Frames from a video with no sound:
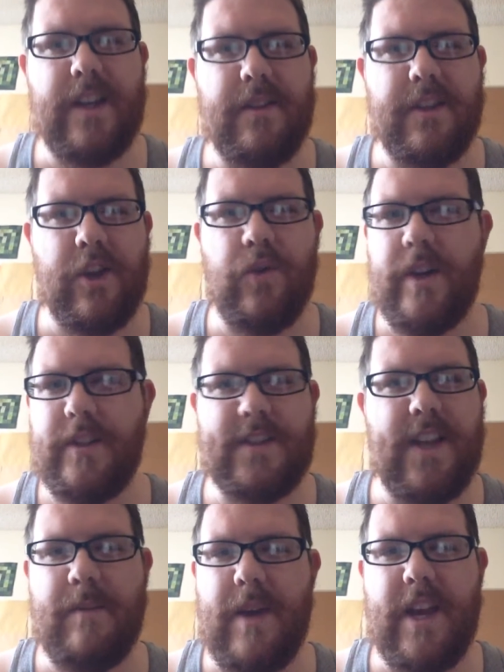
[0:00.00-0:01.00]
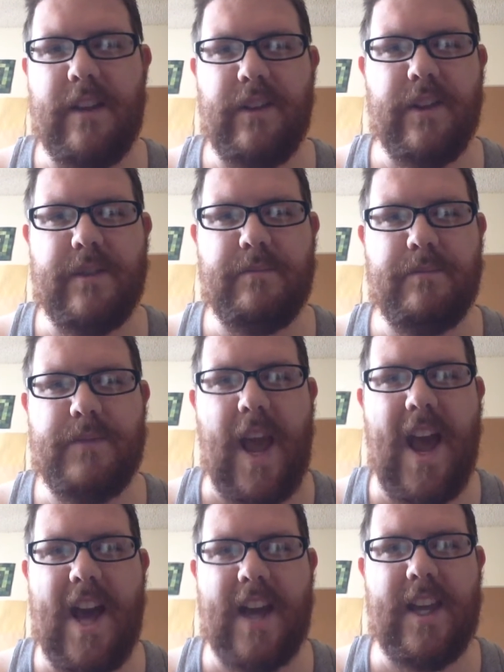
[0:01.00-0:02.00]
The quilts they make look
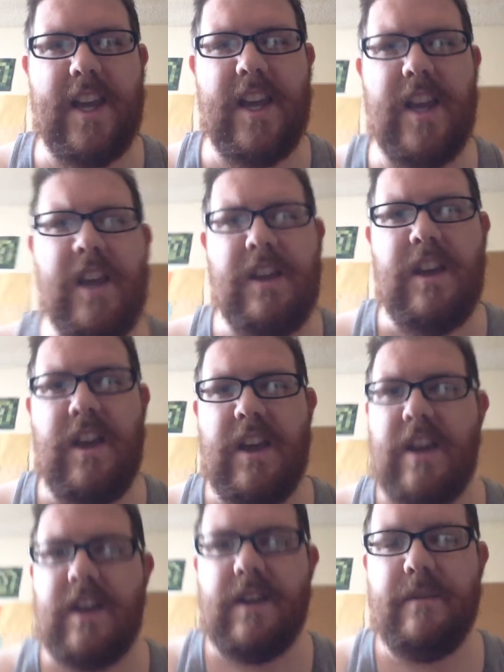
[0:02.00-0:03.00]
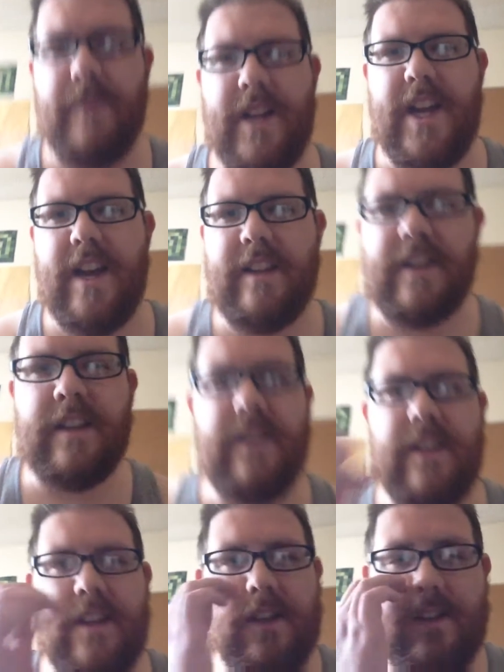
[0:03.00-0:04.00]
tacky, but yeah, then
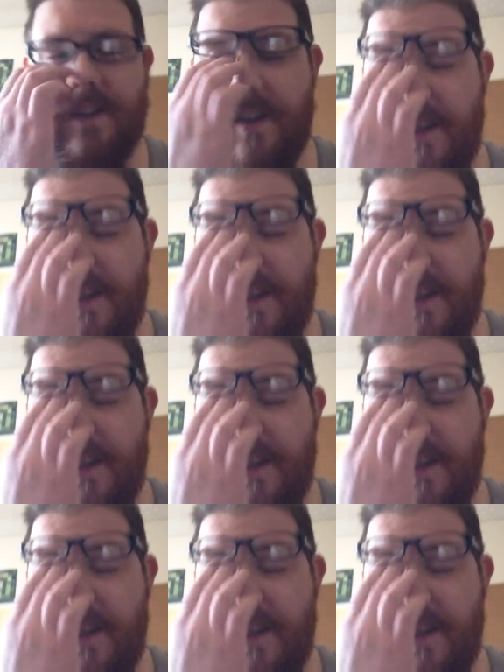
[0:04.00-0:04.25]
the